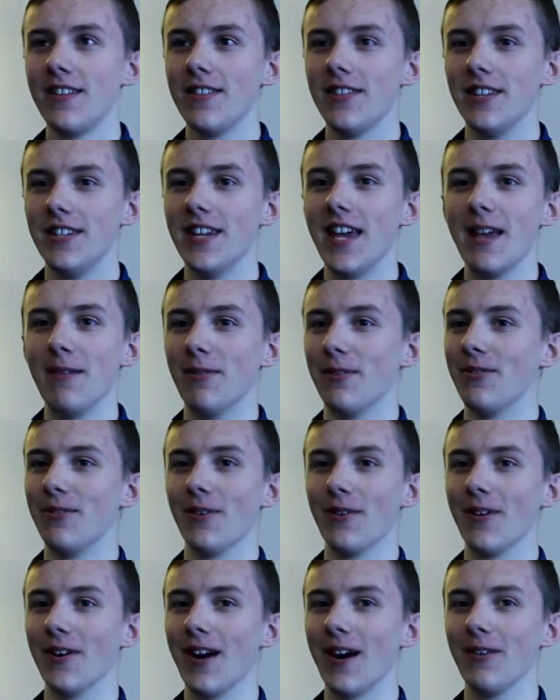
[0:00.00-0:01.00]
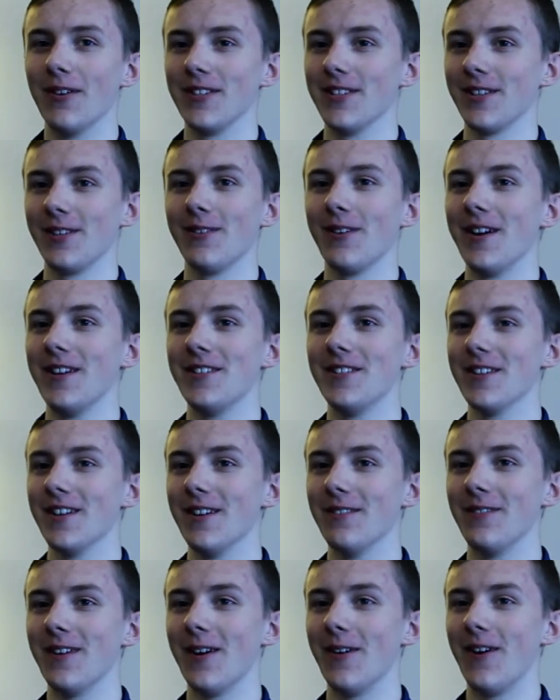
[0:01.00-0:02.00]
the day before, I wasn't quite sure
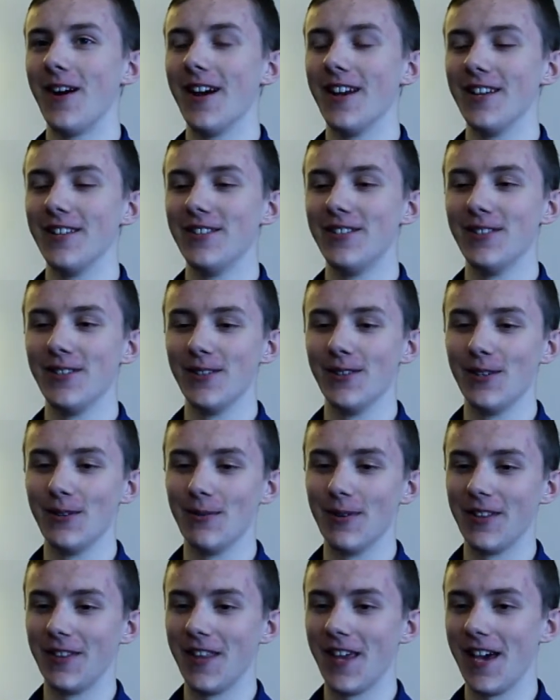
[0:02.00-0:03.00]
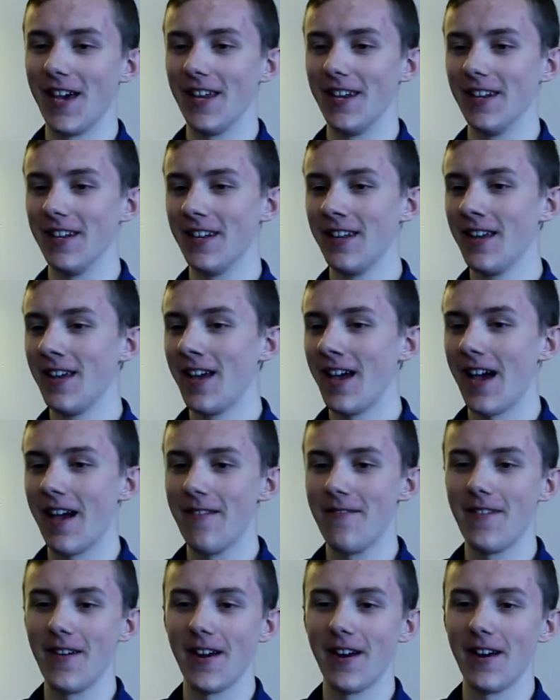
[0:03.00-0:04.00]
if I wanted to, but then I
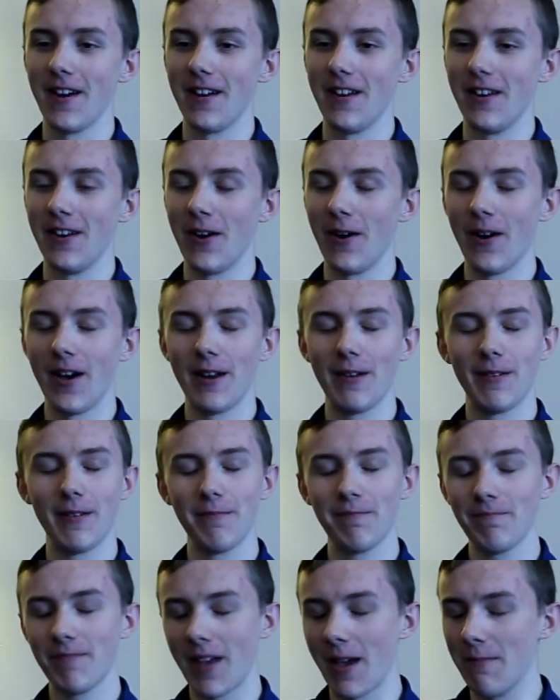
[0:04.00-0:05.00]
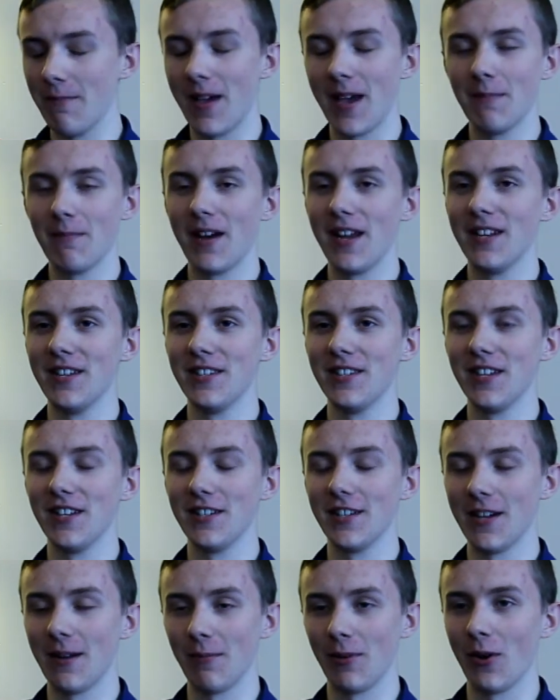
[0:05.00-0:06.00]
figured, you know what? I've made my
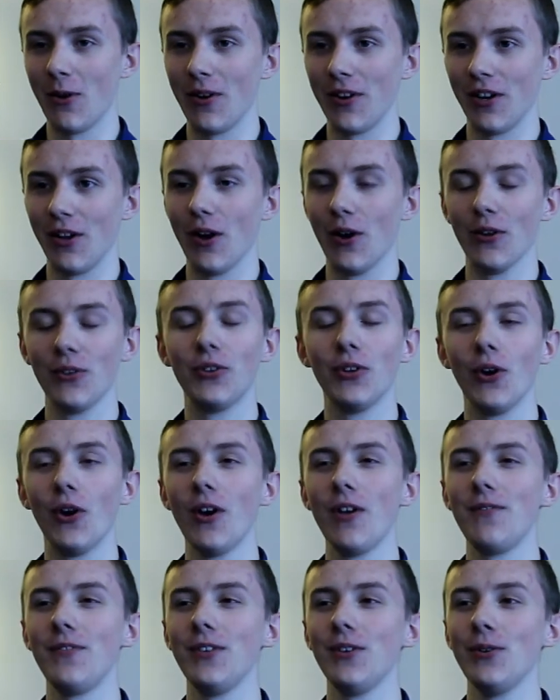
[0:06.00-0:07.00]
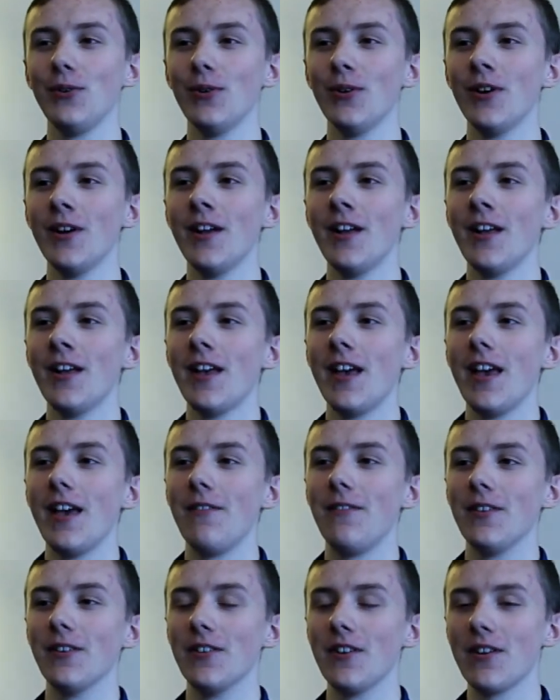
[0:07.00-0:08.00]
decision. I'm going to go. So if you
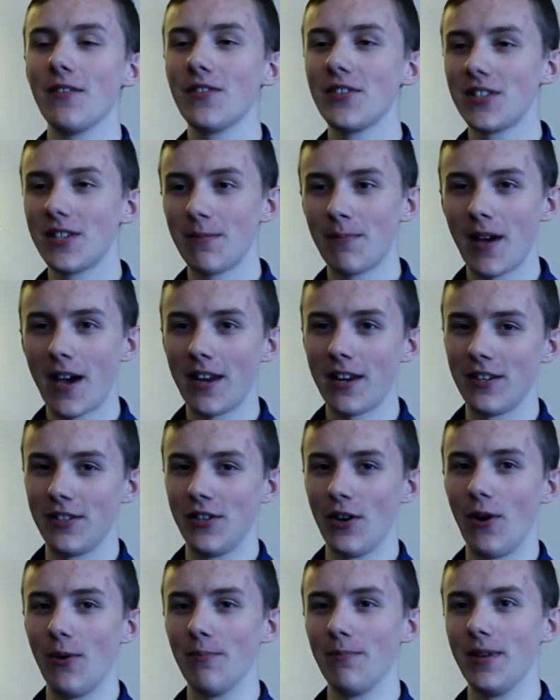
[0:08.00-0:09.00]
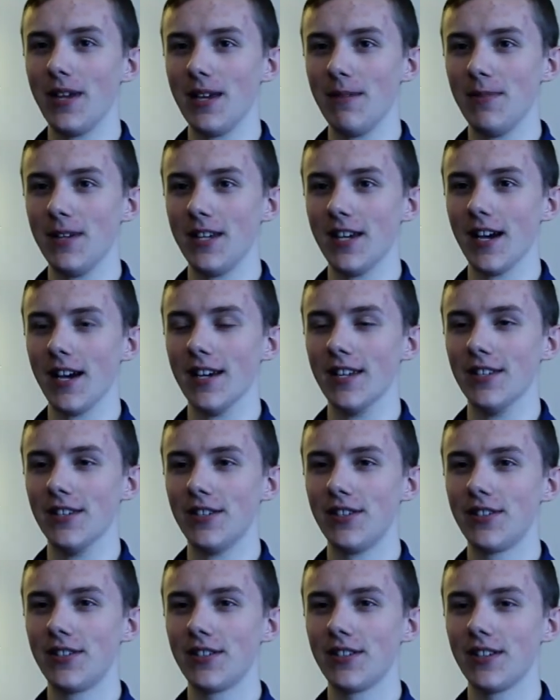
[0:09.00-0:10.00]
if you're nervous about it, don't be
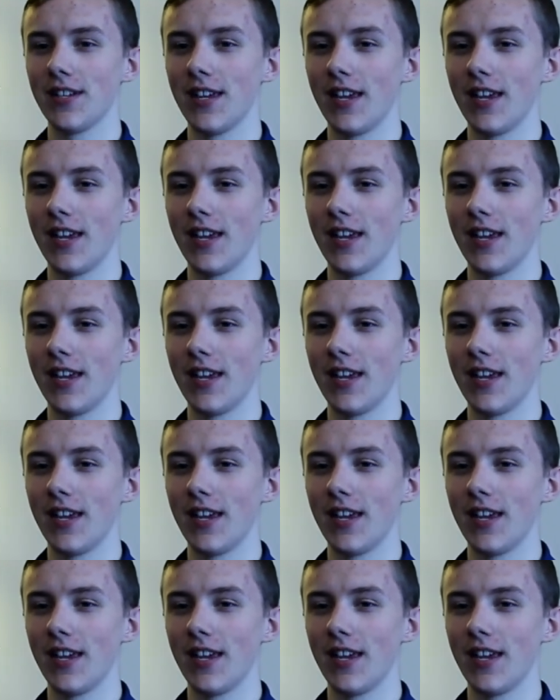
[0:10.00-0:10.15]
because